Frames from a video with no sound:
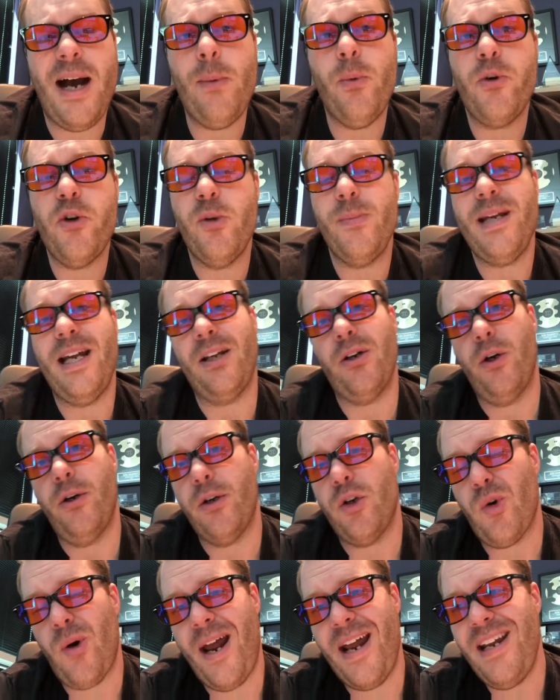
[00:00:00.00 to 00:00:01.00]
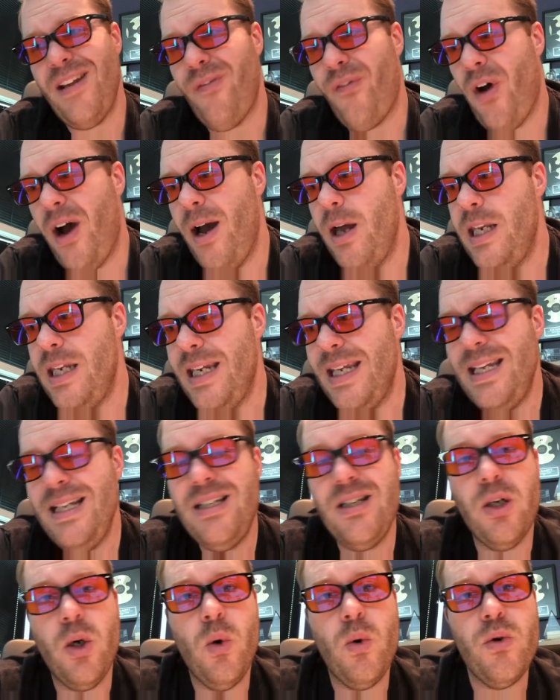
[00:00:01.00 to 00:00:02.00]
I wanted to be able to go, great, if I
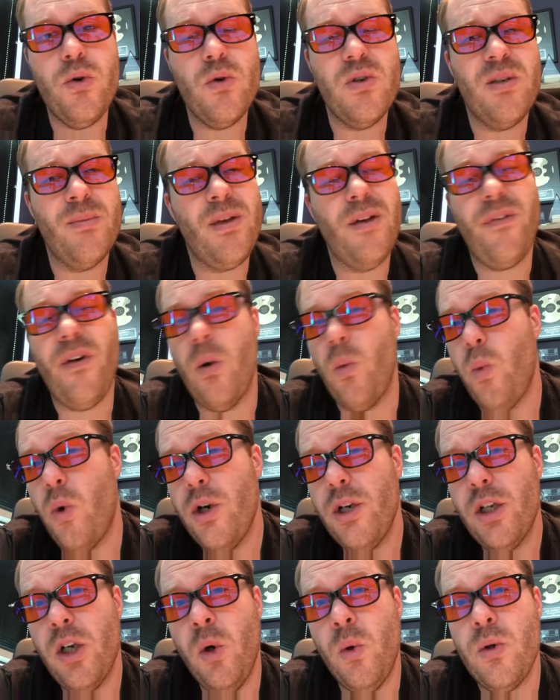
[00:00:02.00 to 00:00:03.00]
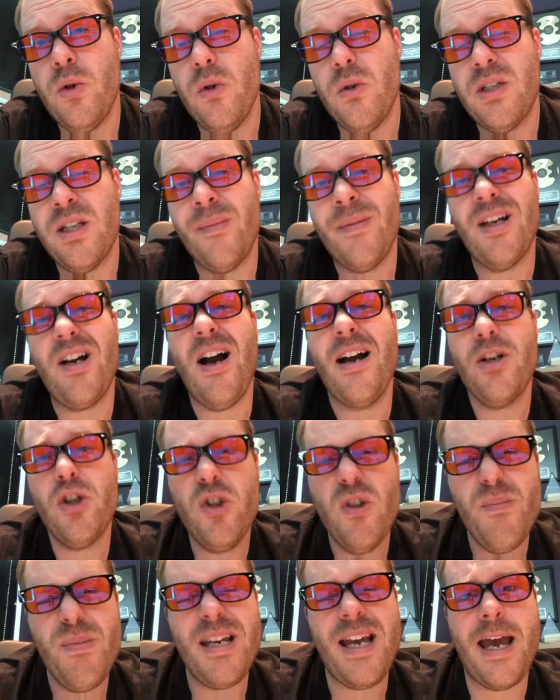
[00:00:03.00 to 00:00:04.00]
need to go and do something, if I want to go and do something, I
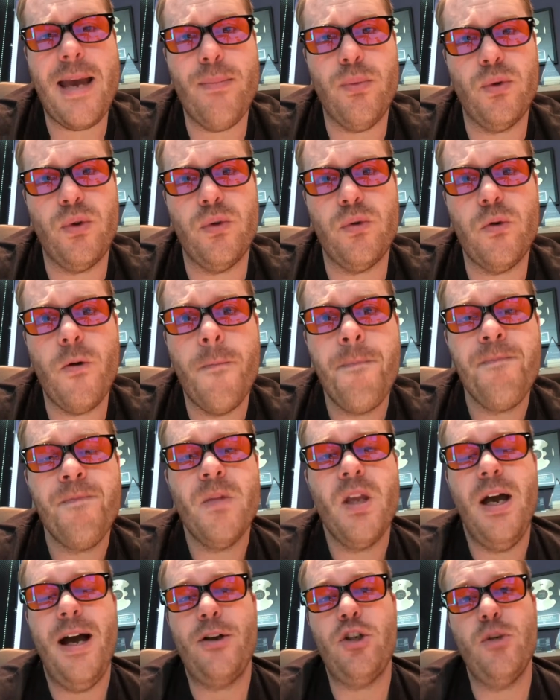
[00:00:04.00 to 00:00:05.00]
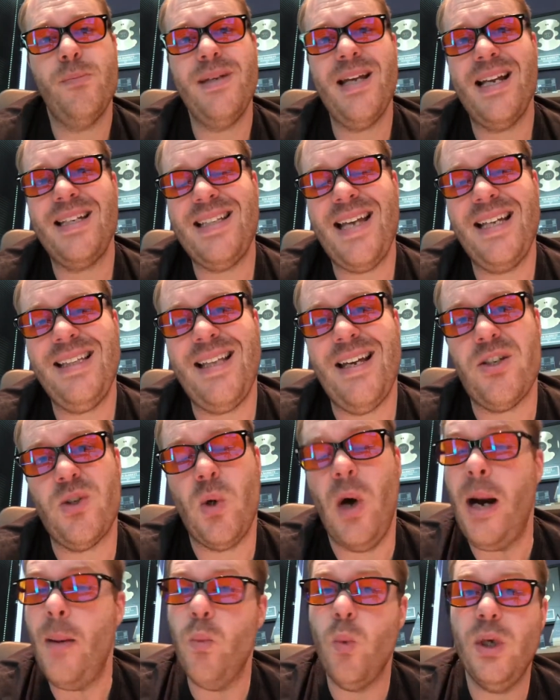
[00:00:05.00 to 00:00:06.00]
should be able to. I should be able to take that.
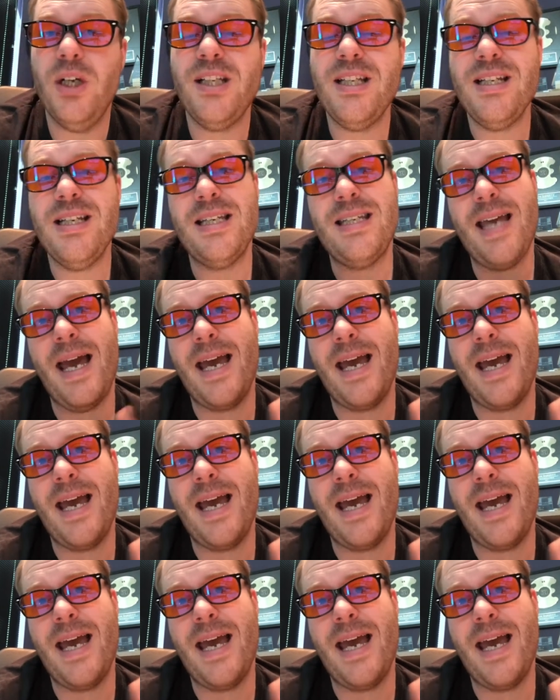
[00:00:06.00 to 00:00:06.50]
So I'm willing to